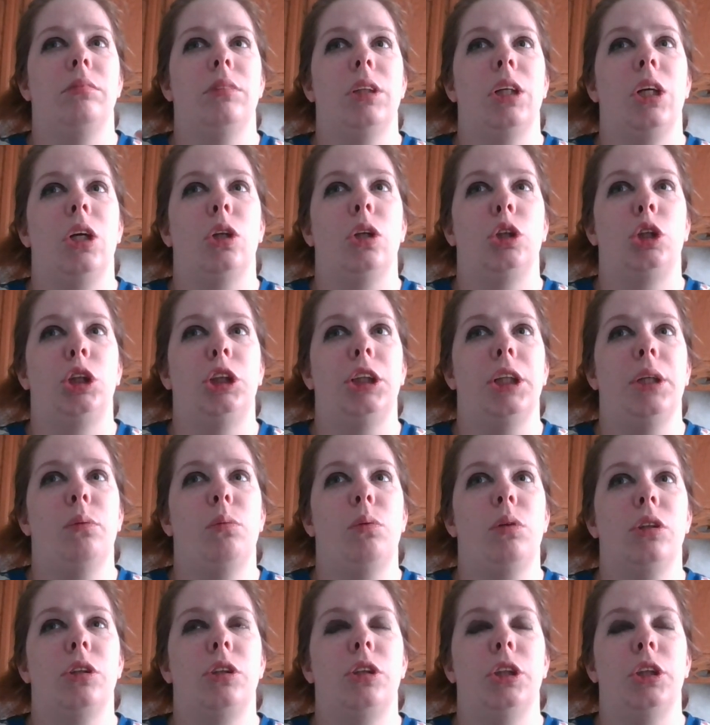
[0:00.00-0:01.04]
you know, she
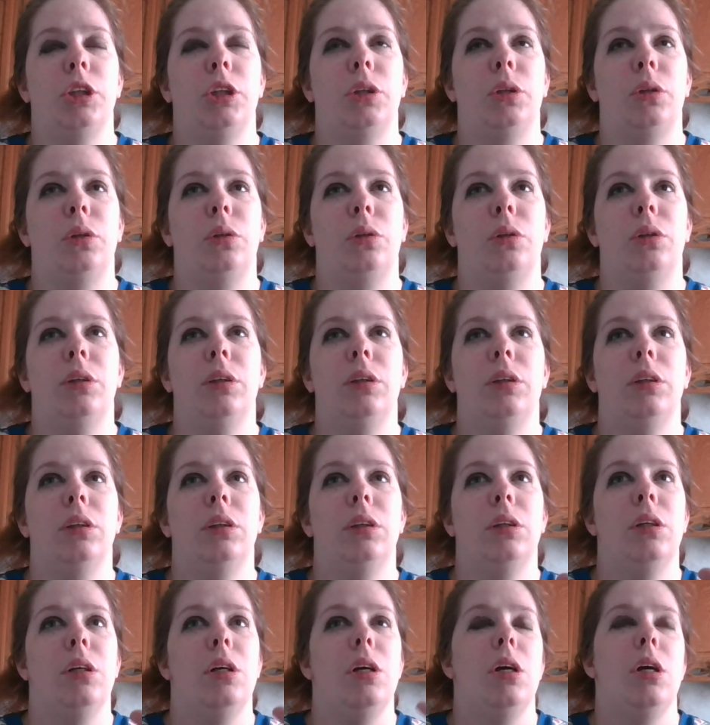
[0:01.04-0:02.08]
will do,
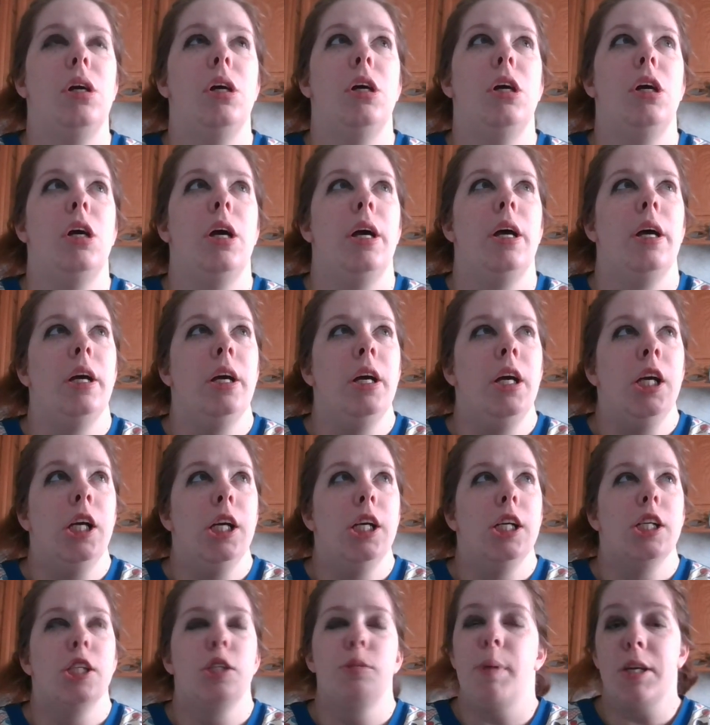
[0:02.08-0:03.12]

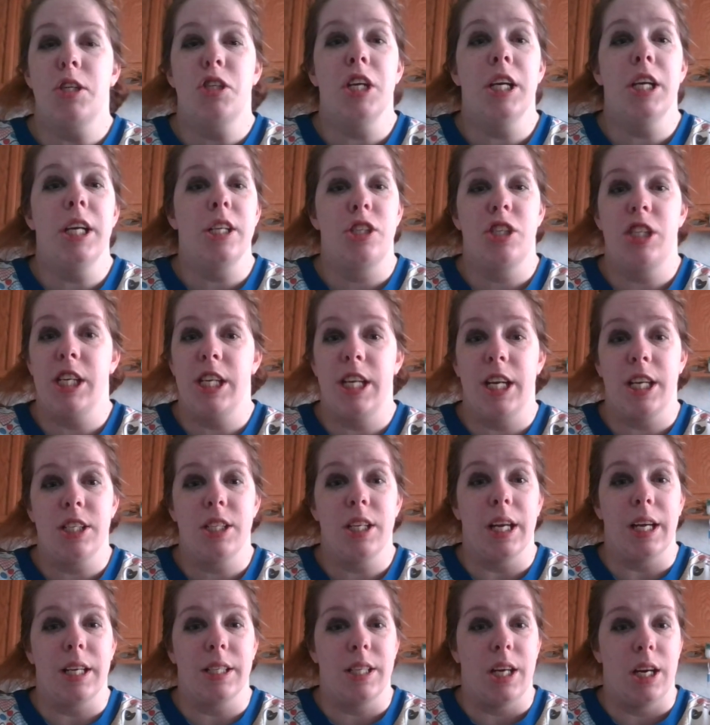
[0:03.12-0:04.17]
especially, she does,
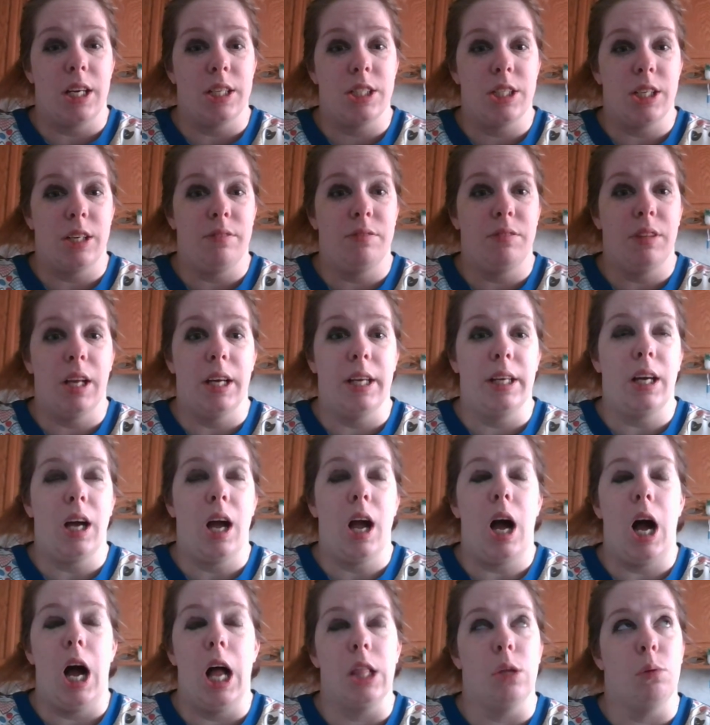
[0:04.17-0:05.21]
like, tons of, like,
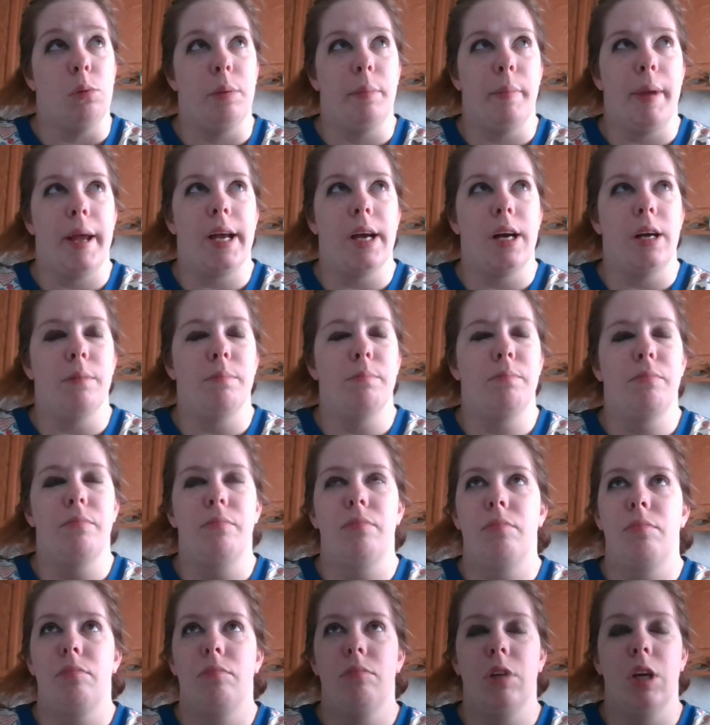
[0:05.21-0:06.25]
Halloween makeup,
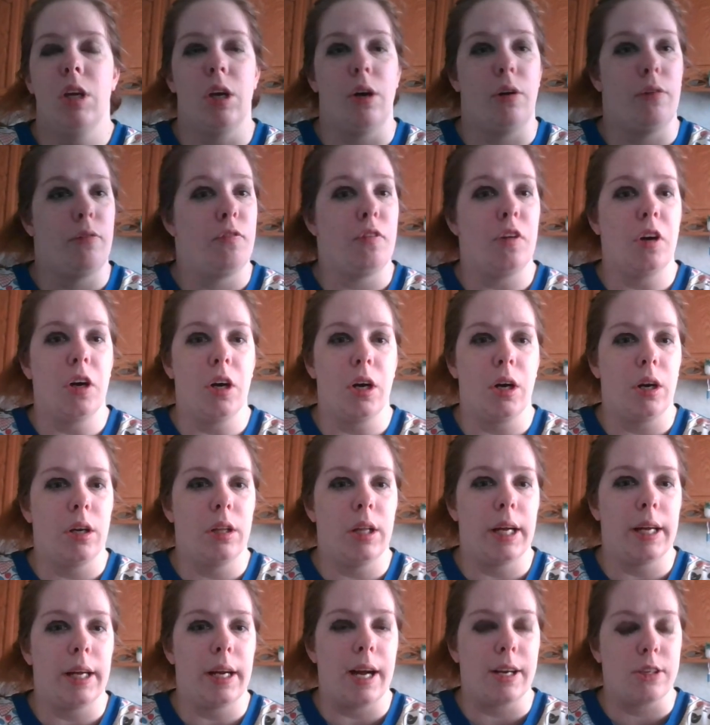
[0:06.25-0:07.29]
you know, for, like,